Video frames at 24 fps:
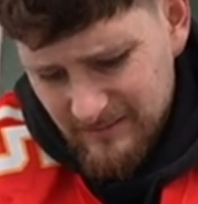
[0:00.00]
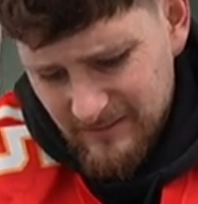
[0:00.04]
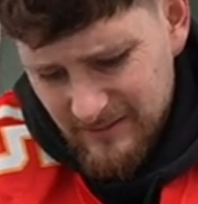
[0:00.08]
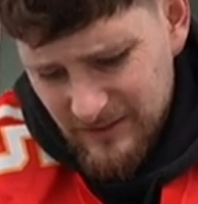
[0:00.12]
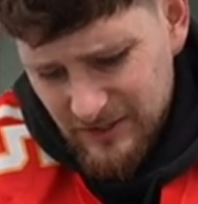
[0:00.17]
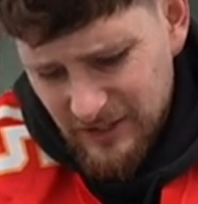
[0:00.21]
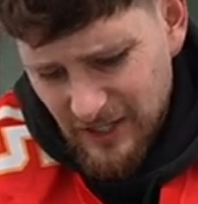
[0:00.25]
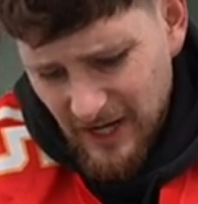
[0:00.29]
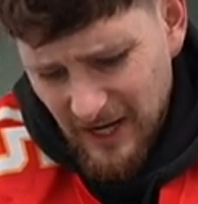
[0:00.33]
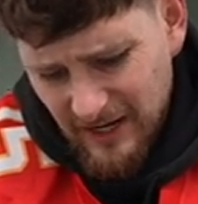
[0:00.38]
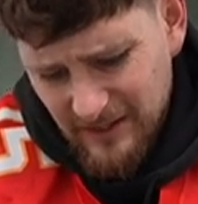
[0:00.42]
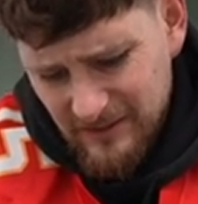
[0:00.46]

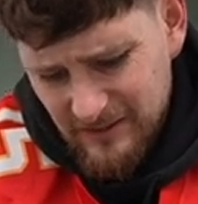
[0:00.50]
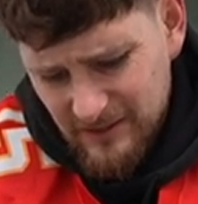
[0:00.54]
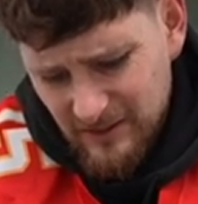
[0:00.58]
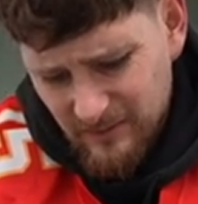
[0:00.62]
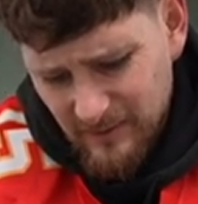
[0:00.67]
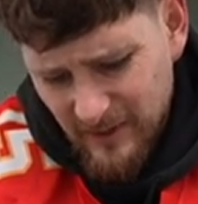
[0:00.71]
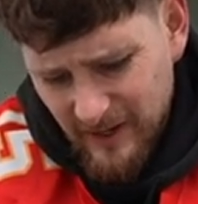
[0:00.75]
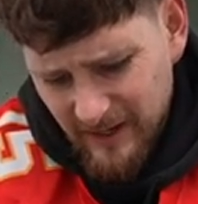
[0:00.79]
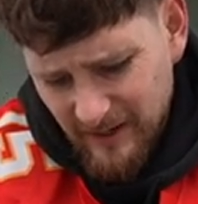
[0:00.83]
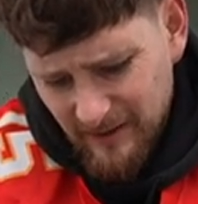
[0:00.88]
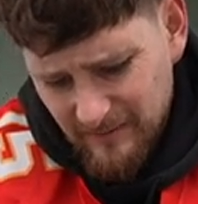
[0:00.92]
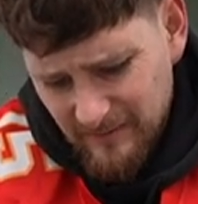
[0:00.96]
change the
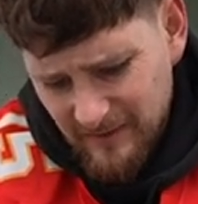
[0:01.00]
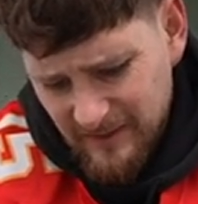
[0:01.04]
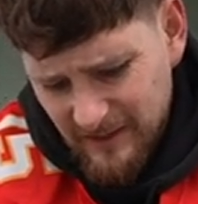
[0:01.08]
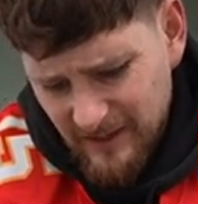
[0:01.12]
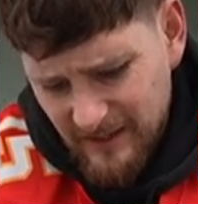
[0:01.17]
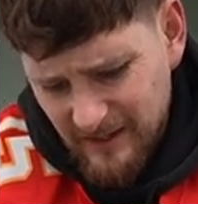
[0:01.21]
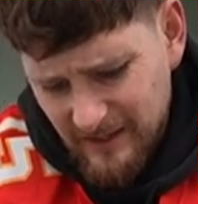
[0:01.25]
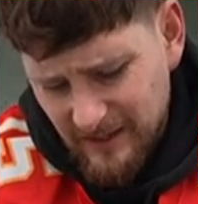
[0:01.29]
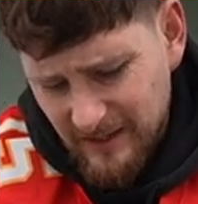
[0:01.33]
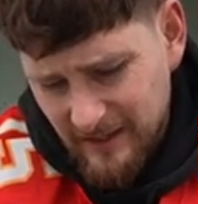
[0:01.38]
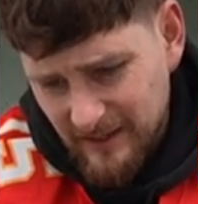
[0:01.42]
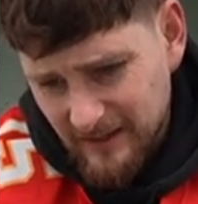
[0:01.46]
way I'm
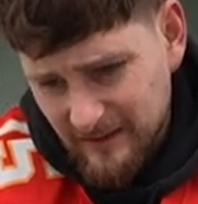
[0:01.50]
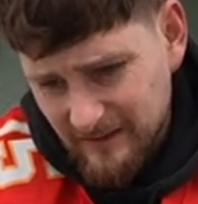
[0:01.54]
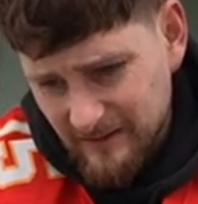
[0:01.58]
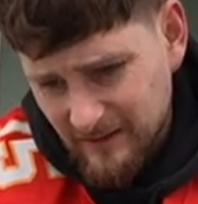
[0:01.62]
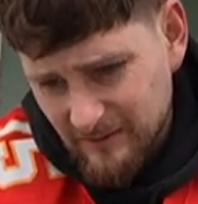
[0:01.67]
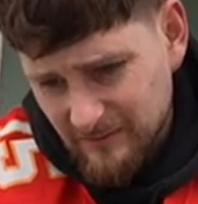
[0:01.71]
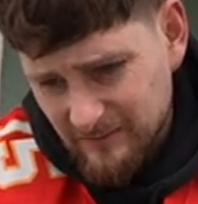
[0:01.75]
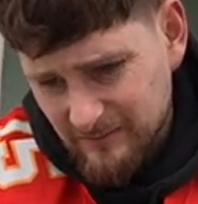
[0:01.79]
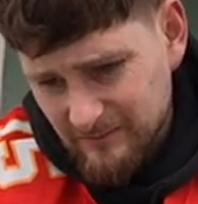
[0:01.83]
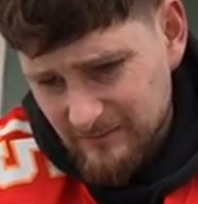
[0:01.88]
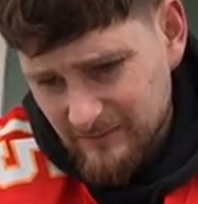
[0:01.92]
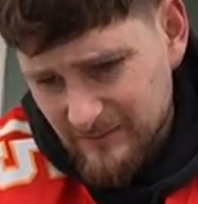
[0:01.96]
thinking,
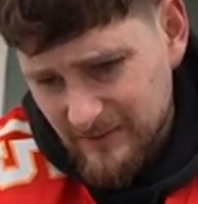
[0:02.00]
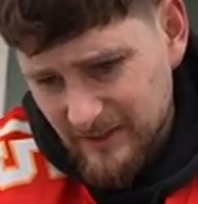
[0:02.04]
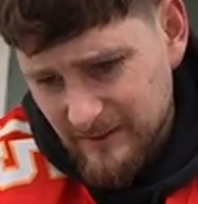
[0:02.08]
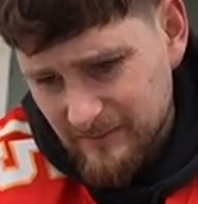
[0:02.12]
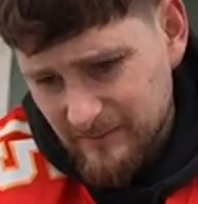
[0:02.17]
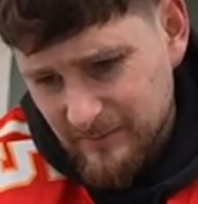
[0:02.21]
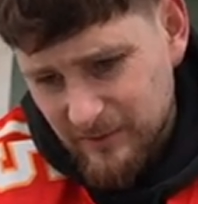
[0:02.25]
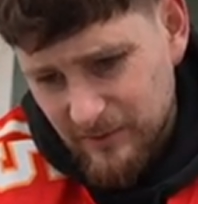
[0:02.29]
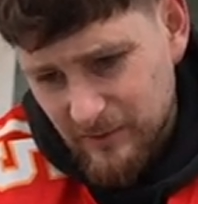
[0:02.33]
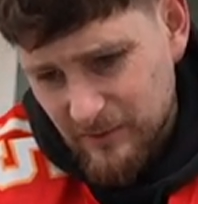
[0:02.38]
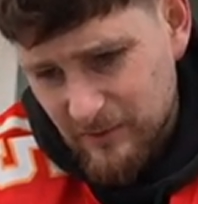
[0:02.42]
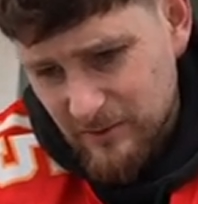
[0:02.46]
don't
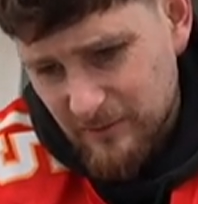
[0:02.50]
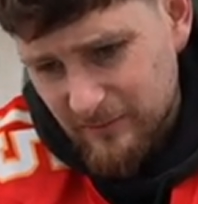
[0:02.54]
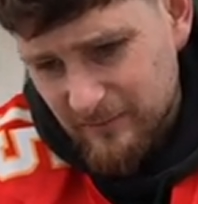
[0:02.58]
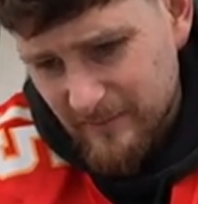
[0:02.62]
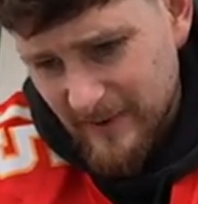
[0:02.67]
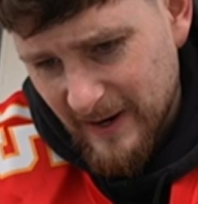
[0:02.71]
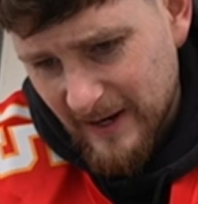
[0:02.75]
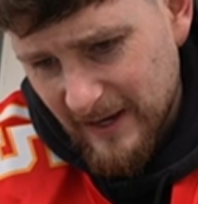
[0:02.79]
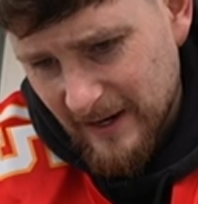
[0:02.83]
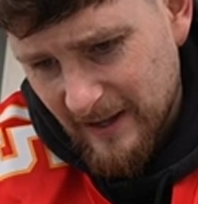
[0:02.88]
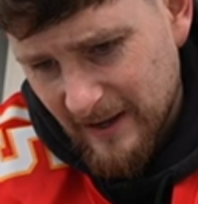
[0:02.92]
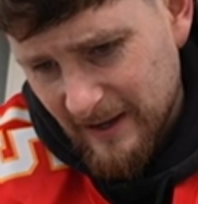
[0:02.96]
improve
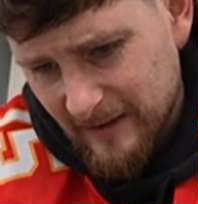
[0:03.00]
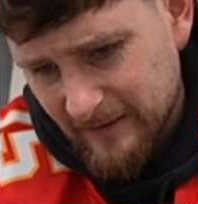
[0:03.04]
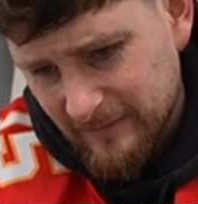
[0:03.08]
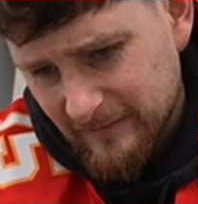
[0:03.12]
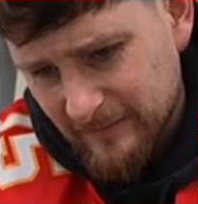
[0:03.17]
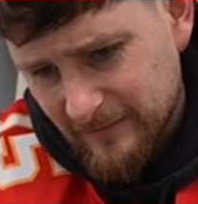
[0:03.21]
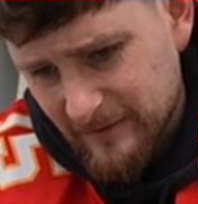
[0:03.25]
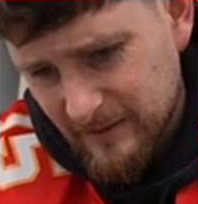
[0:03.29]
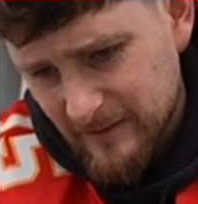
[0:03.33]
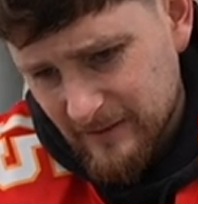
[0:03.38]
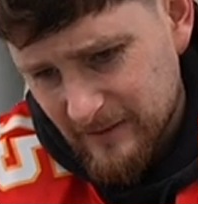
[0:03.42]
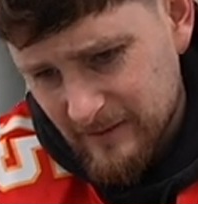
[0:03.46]
my
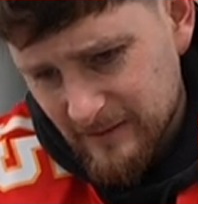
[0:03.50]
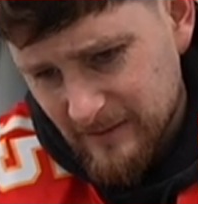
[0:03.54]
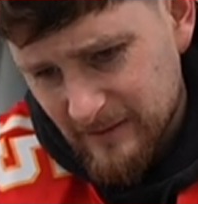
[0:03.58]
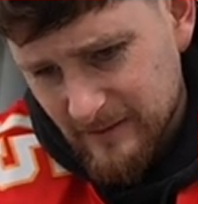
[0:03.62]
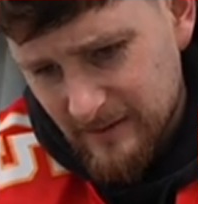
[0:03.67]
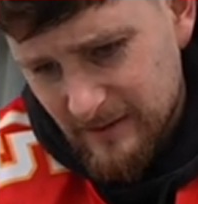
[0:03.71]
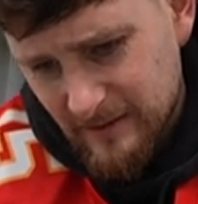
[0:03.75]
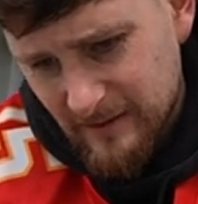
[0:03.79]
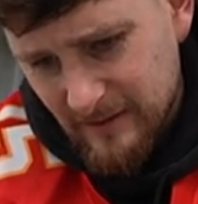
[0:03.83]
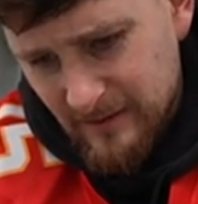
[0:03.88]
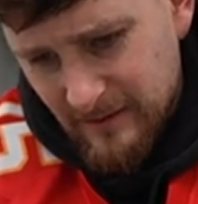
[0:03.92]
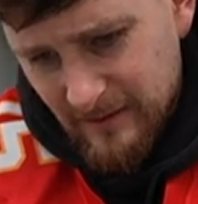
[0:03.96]
life.
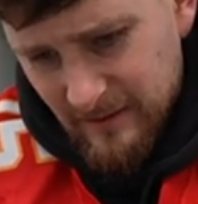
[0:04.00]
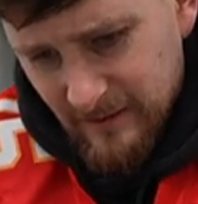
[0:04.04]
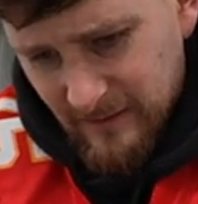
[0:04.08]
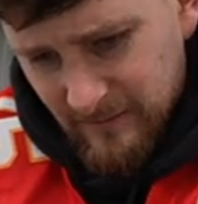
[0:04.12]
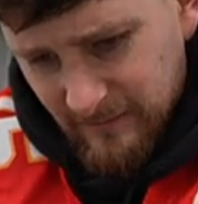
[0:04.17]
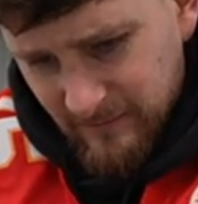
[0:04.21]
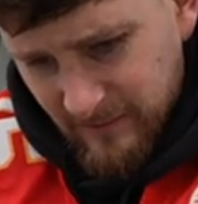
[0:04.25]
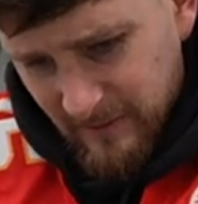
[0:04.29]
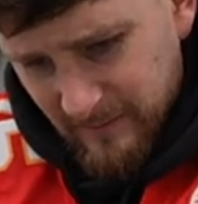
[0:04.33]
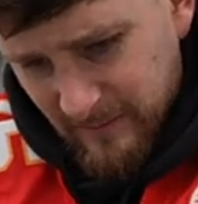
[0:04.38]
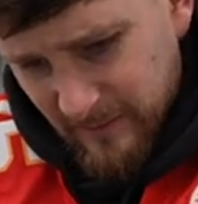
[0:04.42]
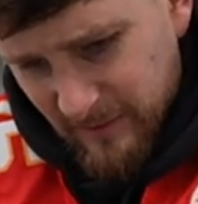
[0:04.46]

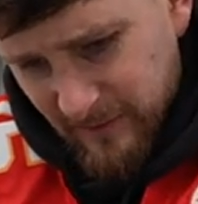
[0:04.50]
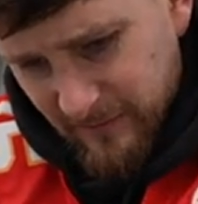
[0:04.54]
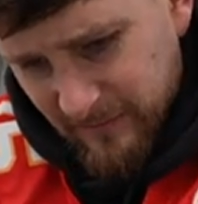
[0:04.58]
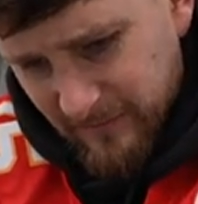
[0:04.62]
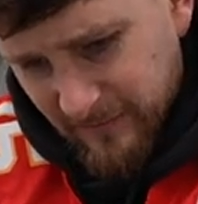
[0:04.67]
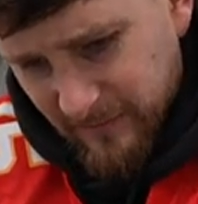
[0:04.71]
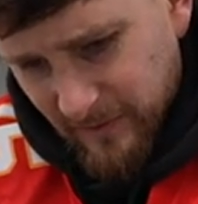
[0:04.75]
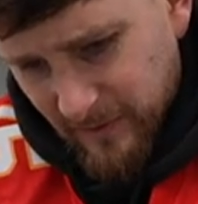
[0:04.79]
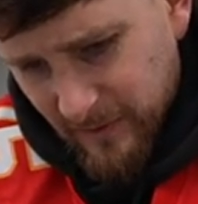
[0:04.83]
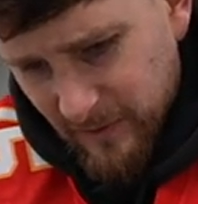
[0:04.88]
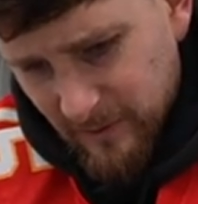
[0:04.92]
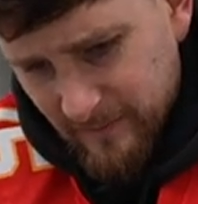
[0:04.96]
Remove
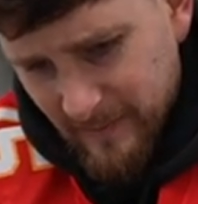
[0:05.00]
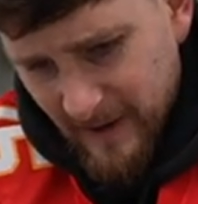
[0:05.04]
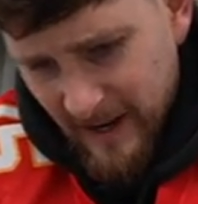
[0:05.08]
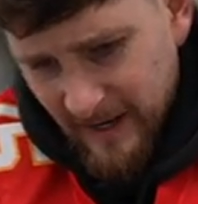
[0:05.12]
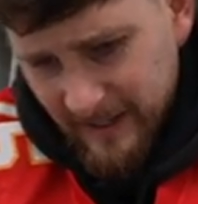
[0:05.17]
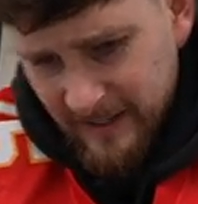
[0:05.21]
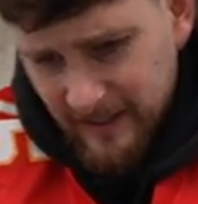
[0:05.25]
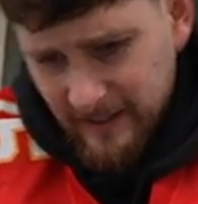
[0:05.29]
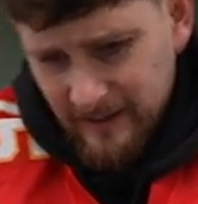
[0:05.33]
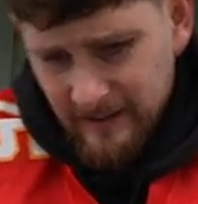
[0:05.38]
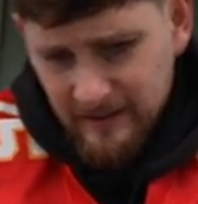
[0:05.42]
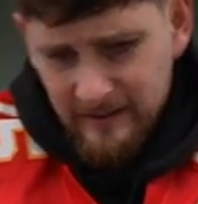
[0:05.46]
foil
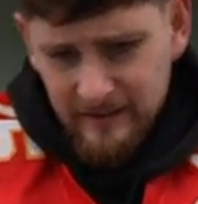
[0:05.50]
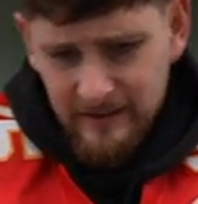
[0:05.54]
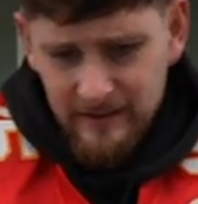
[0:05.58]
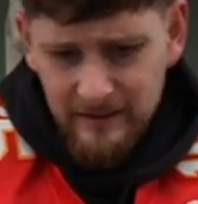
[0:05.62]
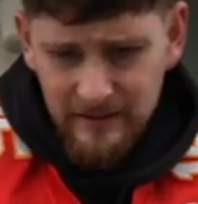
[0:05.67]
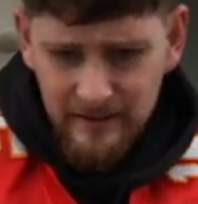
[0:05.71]
backing.